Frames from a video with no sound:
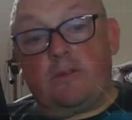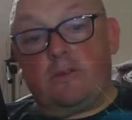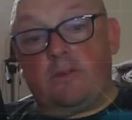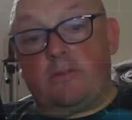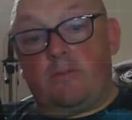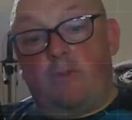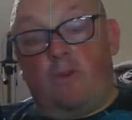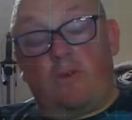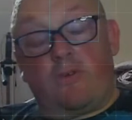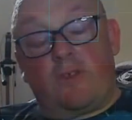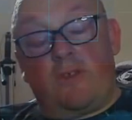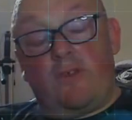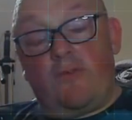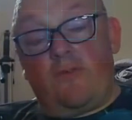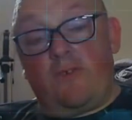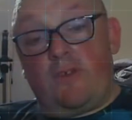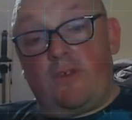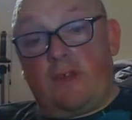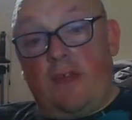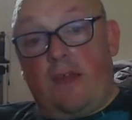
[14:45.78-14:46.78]
Positivity
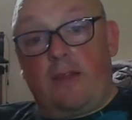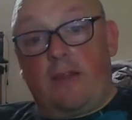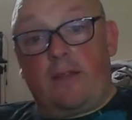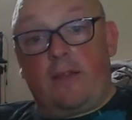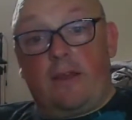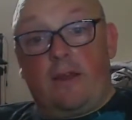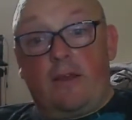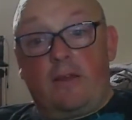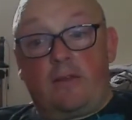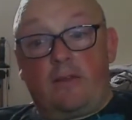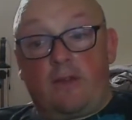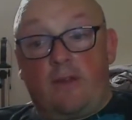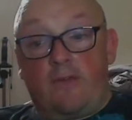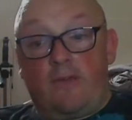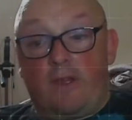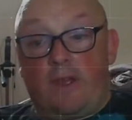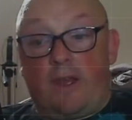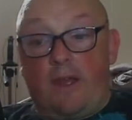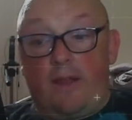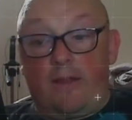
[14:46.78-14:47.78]
is getting there, definitely
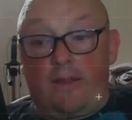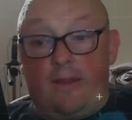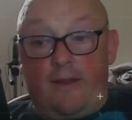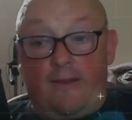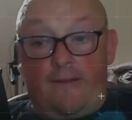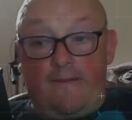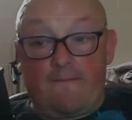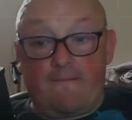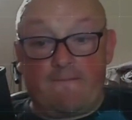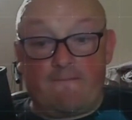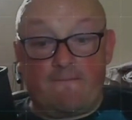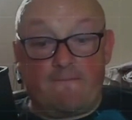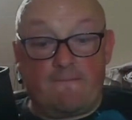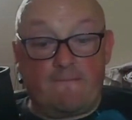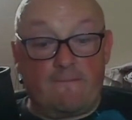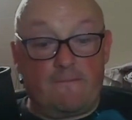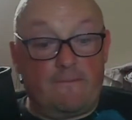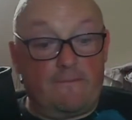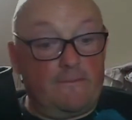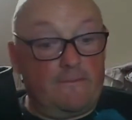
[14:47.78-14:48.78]
getting there.
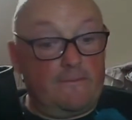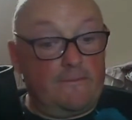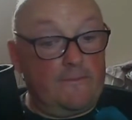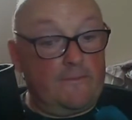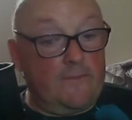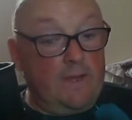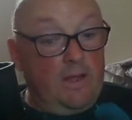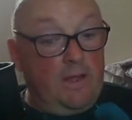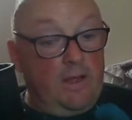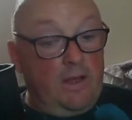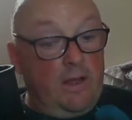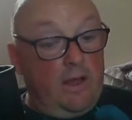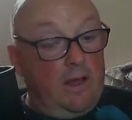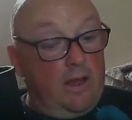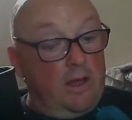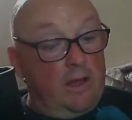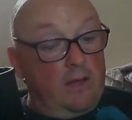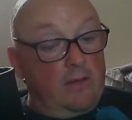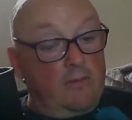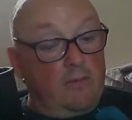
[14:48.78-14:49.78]

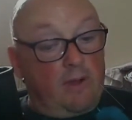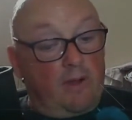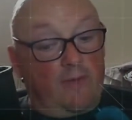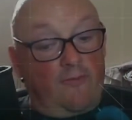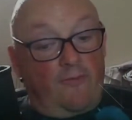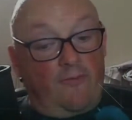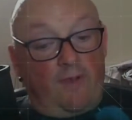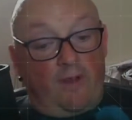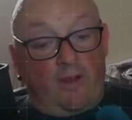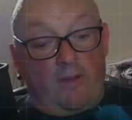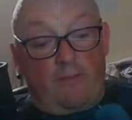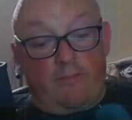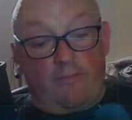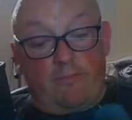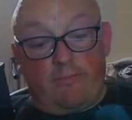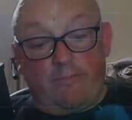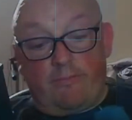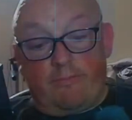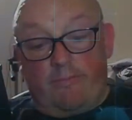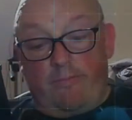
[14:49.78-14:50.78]
I can feel it
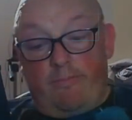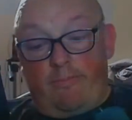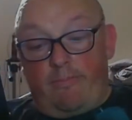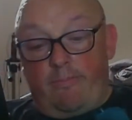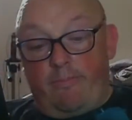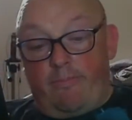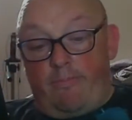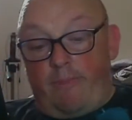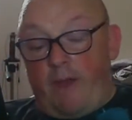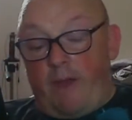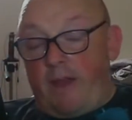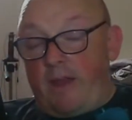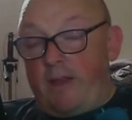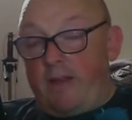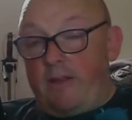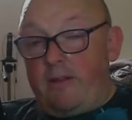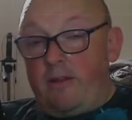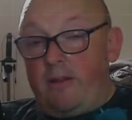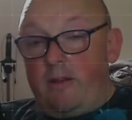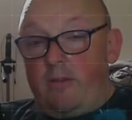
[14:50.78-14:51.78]
better,
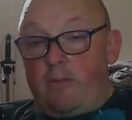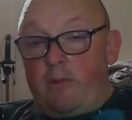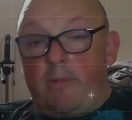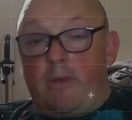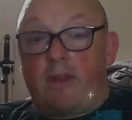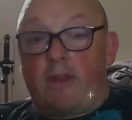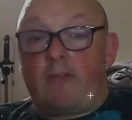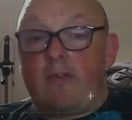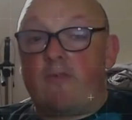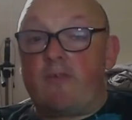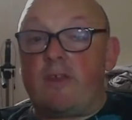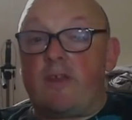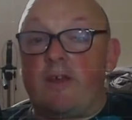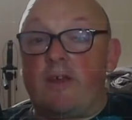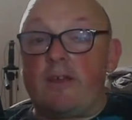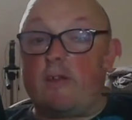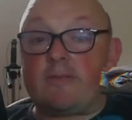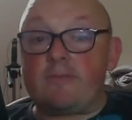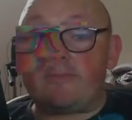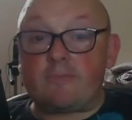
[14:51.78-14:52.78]
a little bit better every
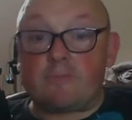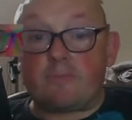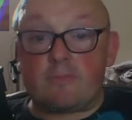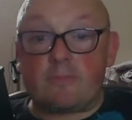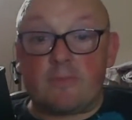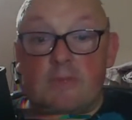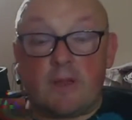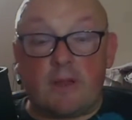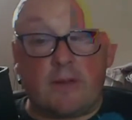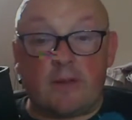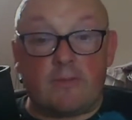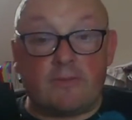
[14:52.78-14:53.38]
day, you know.